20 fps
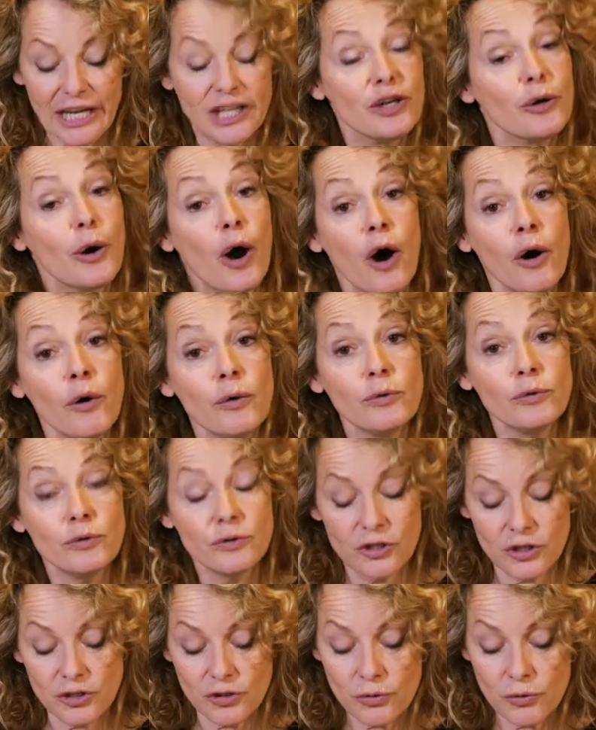You
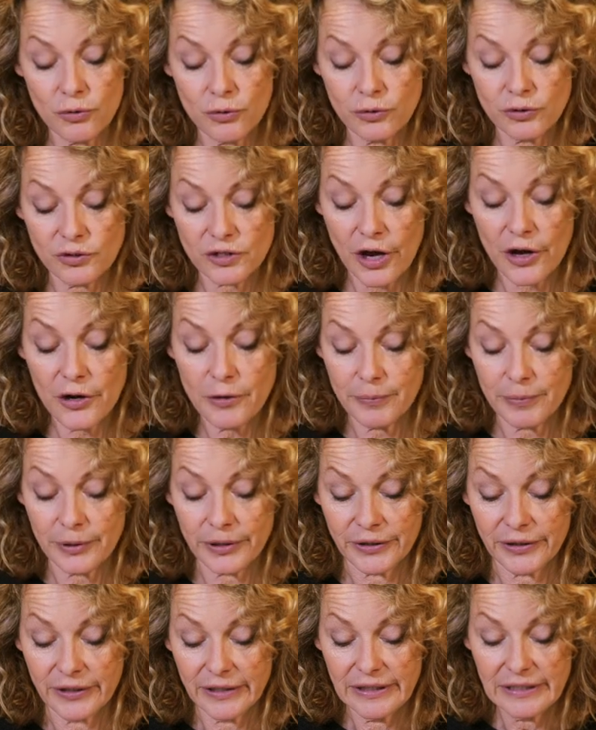hold the doors
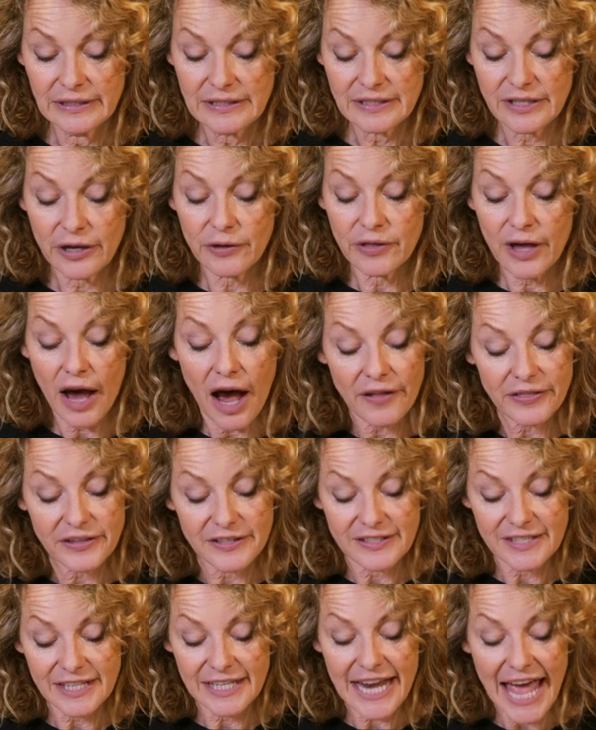open so that
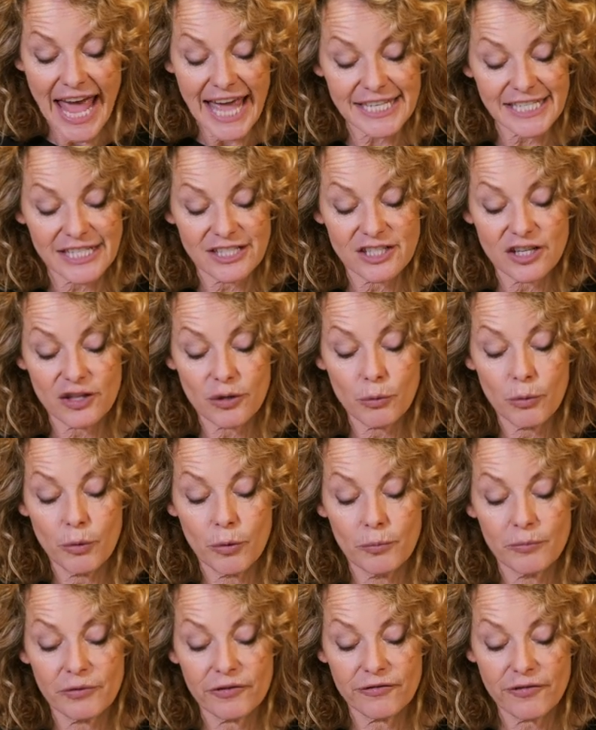others can head into the
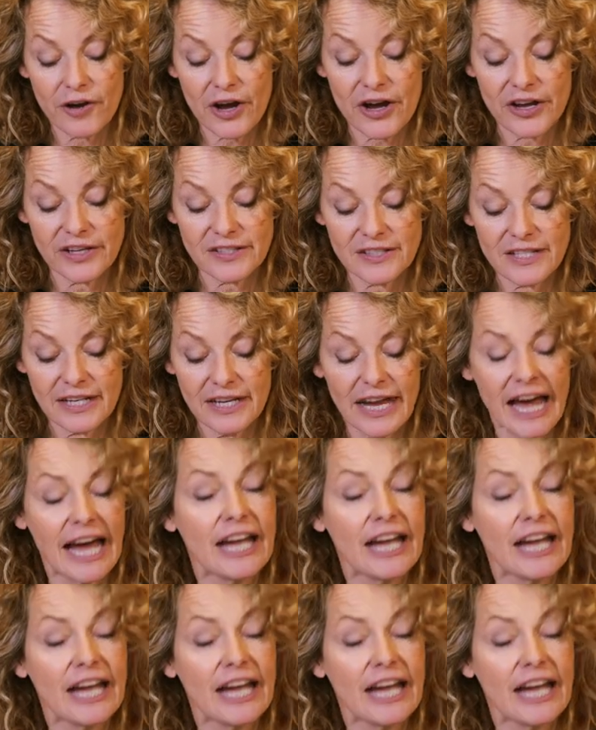warmth first,